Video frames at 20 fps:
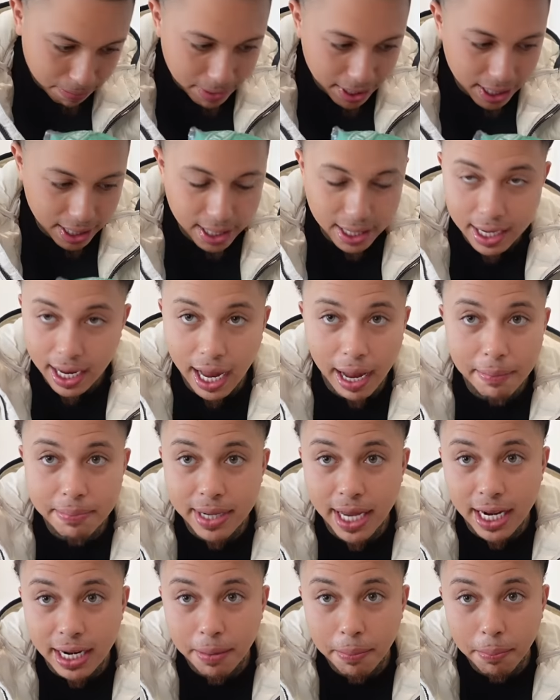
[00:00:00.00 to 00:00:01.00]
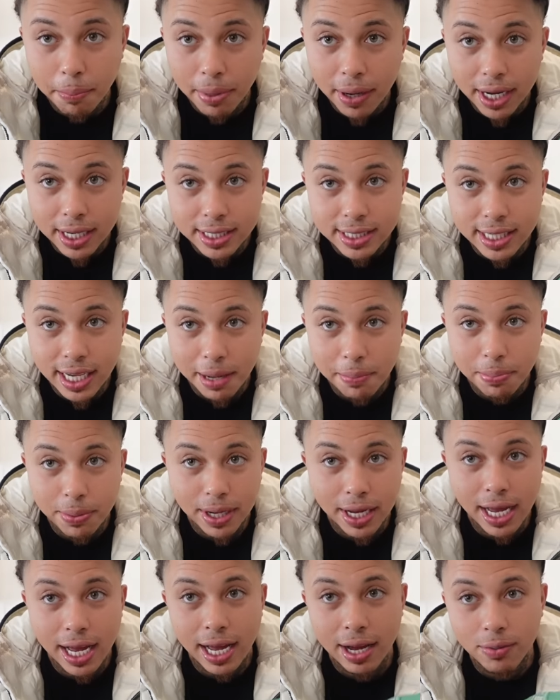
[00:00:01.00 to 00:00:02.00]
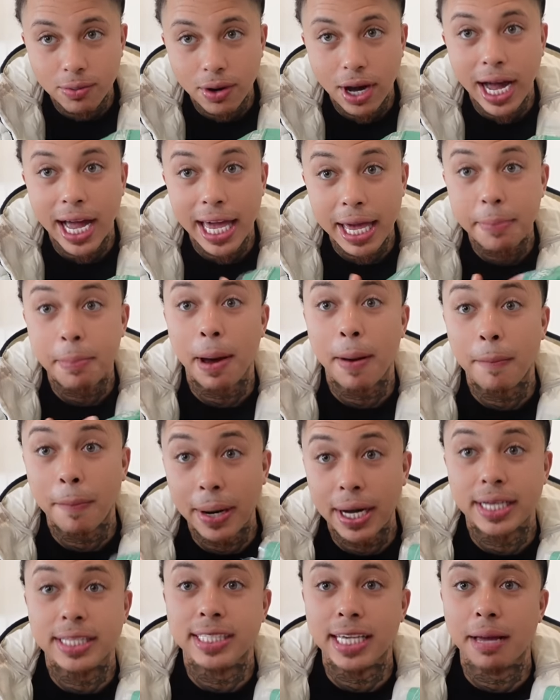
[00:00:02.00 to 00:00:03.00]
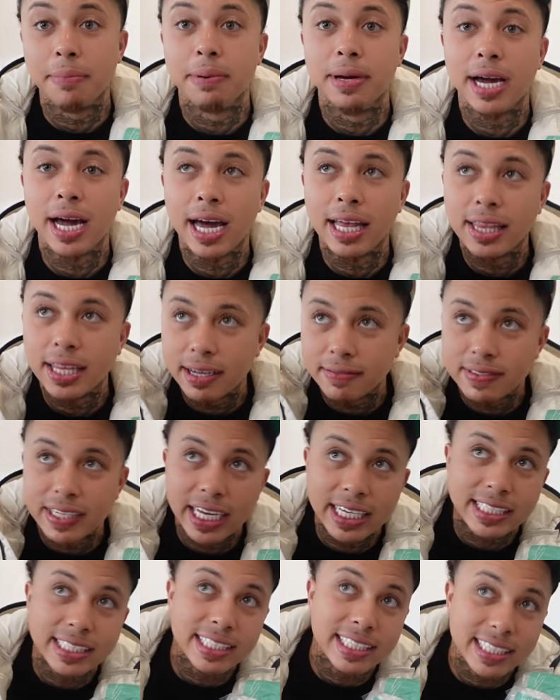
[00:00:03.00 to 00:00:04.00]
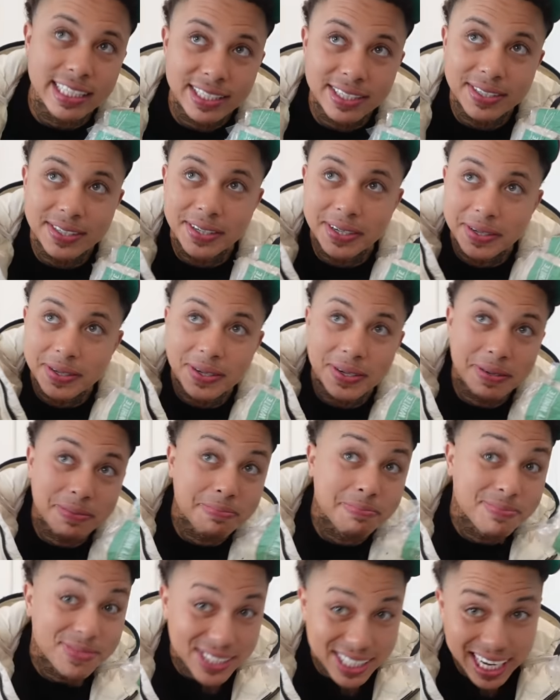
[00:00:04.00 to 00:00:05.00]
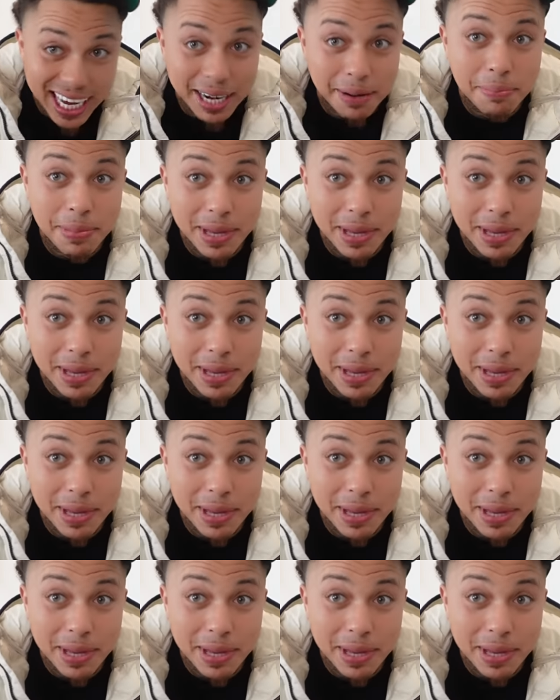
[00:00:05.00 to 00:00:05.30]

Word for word: Me, I'm not a butt type of guy. Well, I am a butt type of guy. I love Destiny, you know, she got a